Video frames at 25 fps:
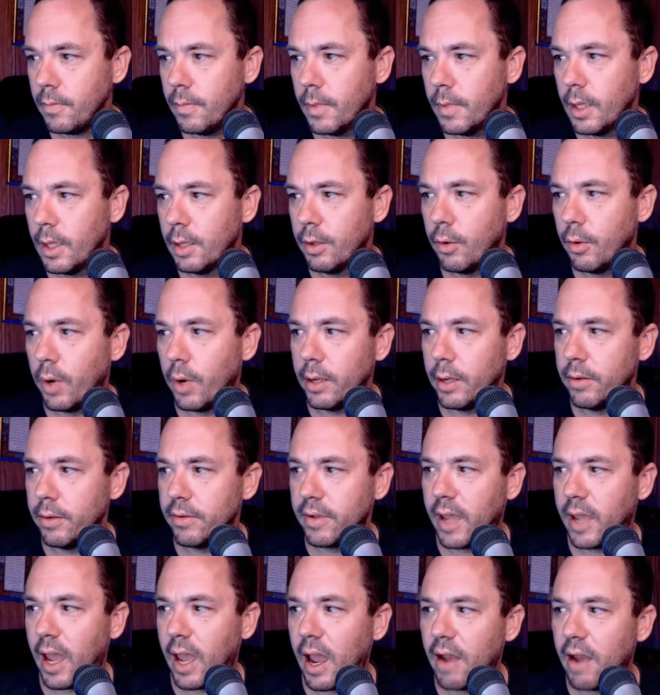Do I use
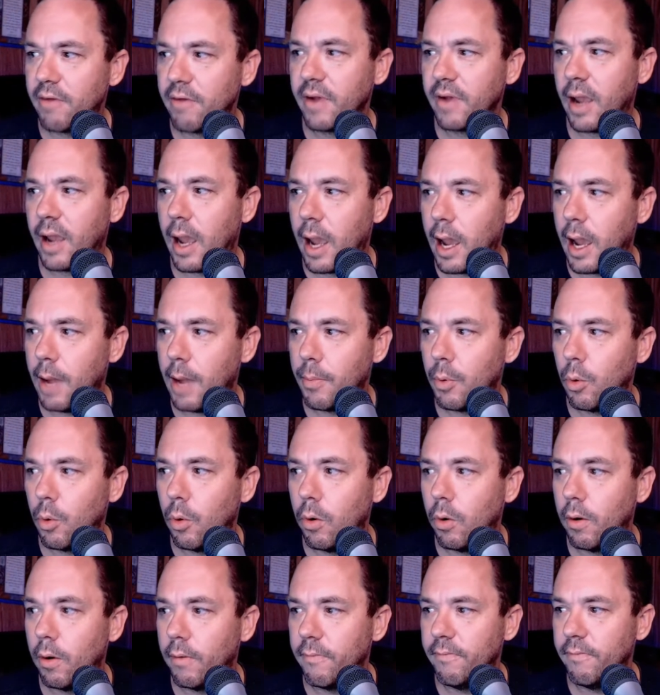Cash App
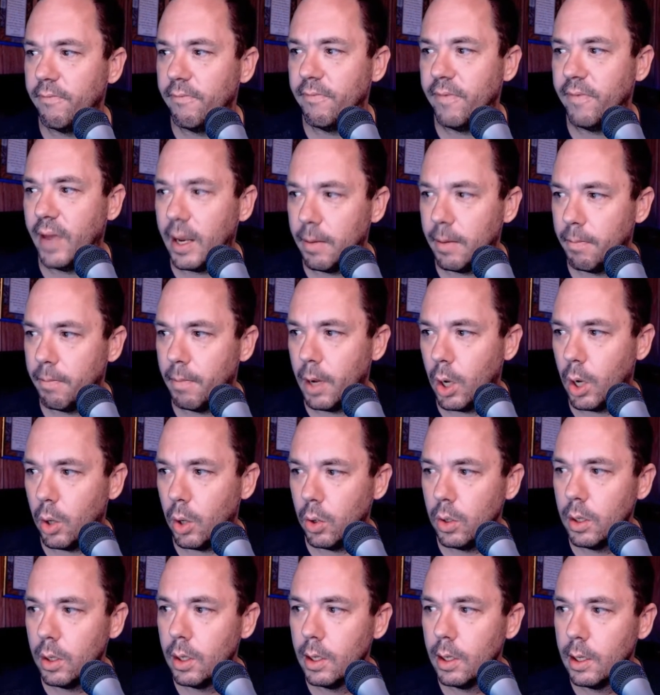or Venmo?
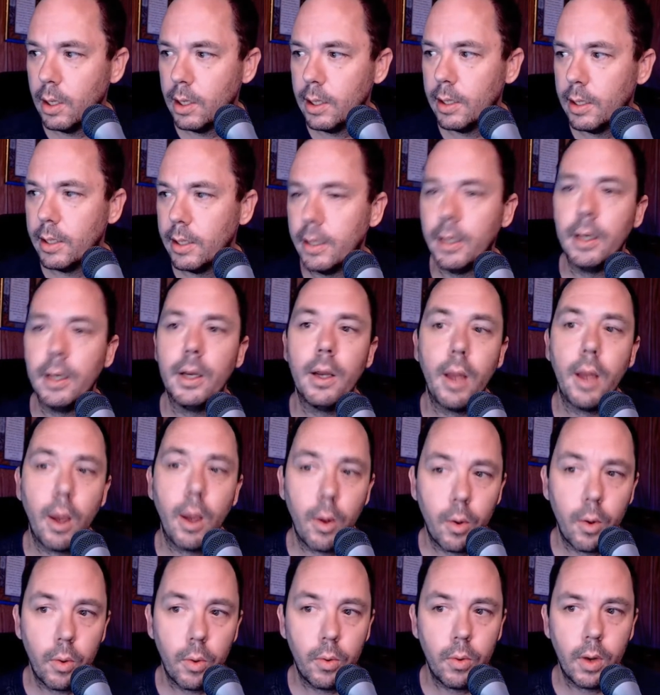
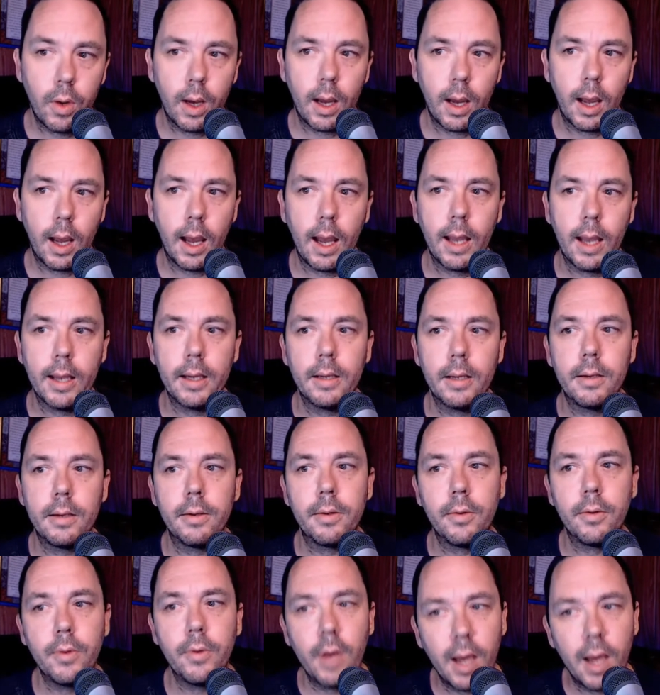No, I
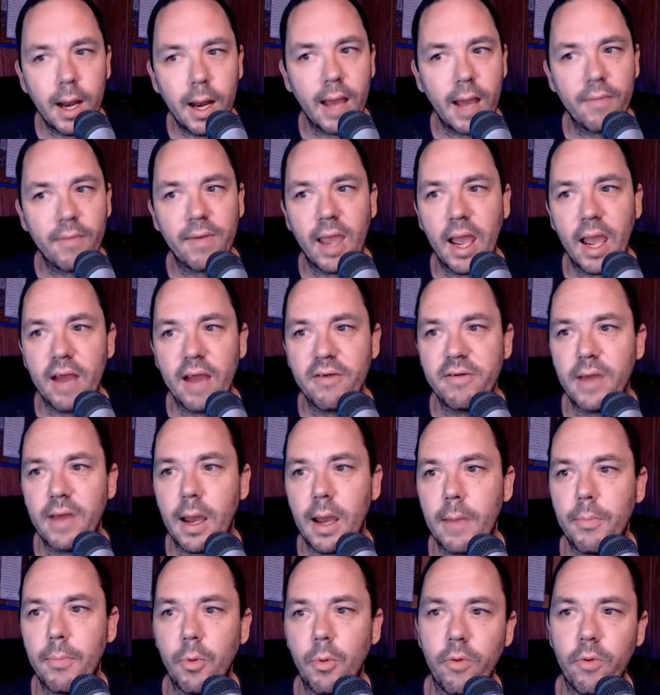do not have Cash
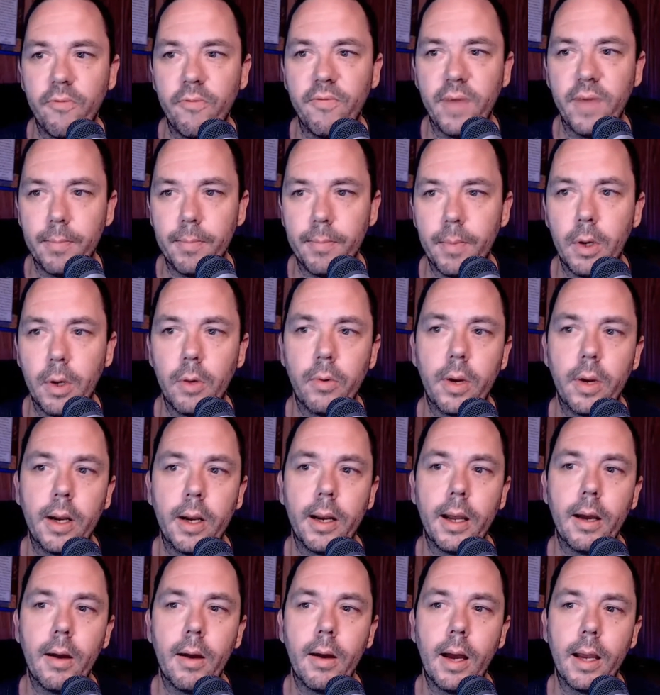App or Venmo right
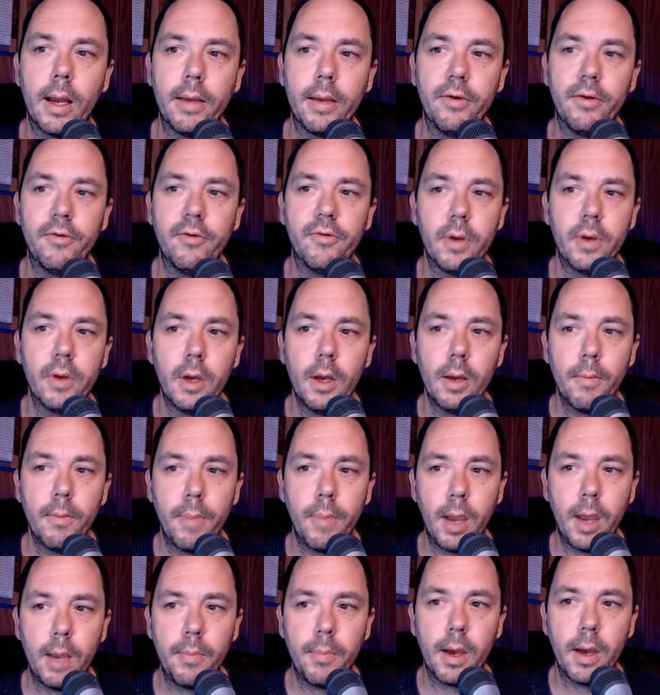now. I use
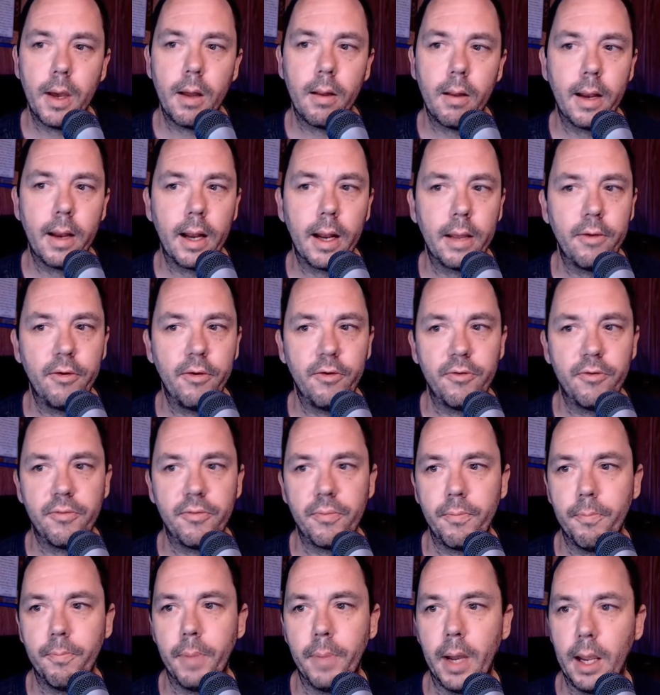PayPal and I use
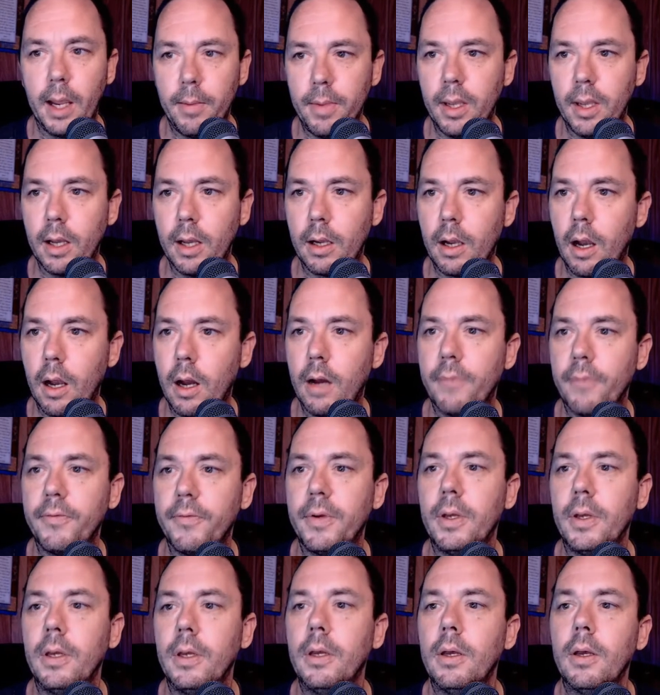Buy Me a
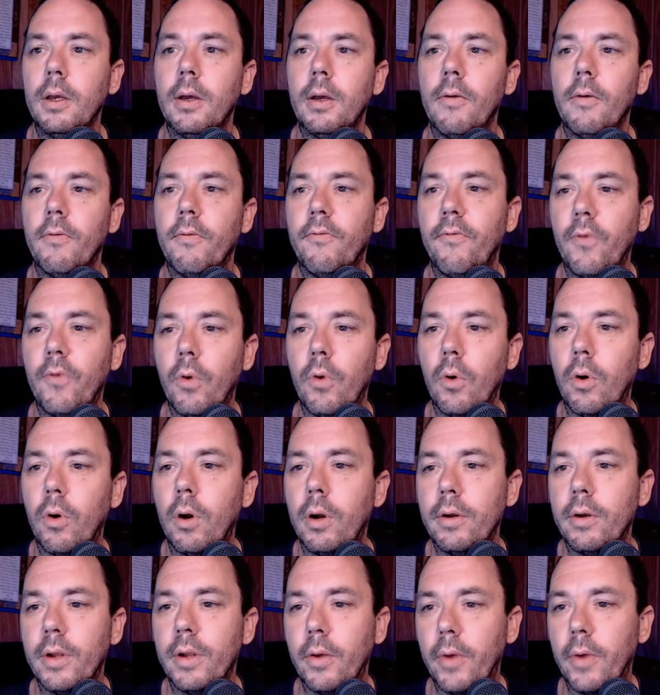Coffee
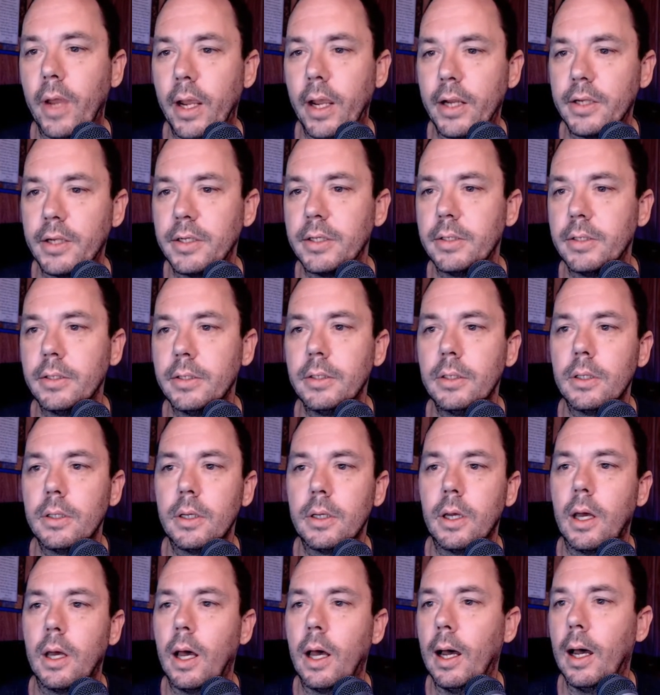for donations.
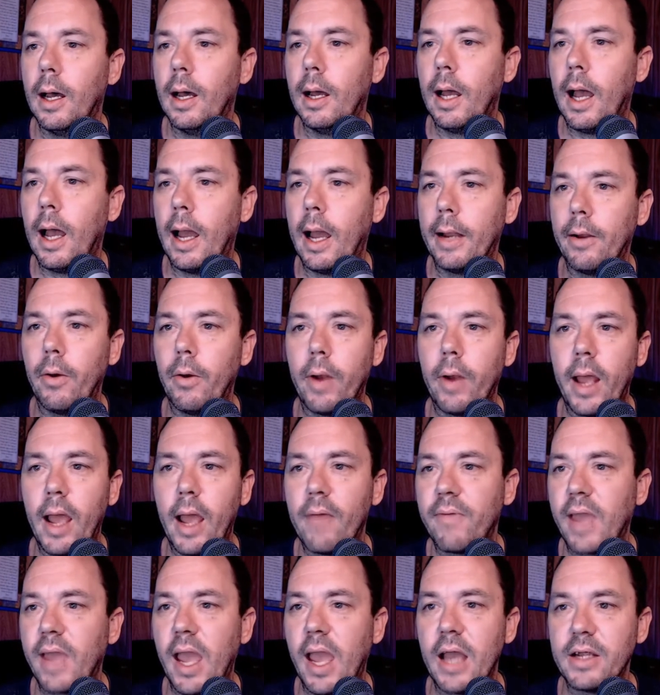I don't
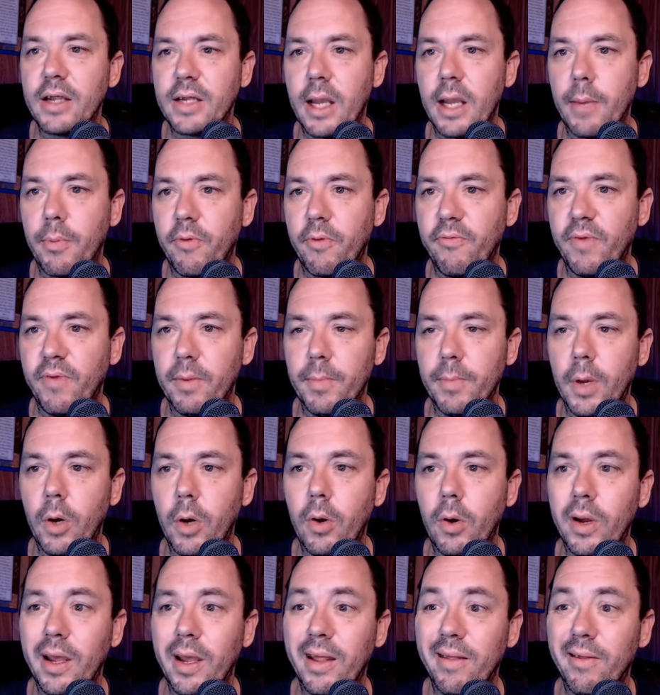have Cash App or
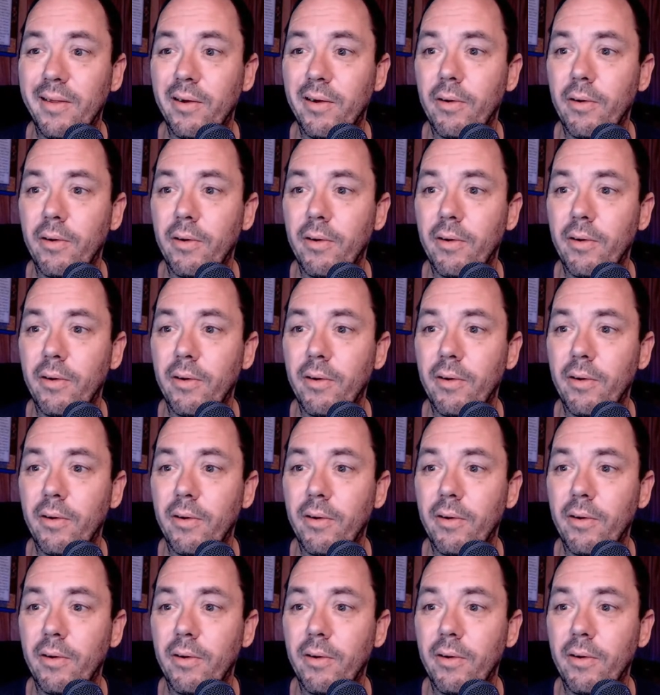Venmo, and they're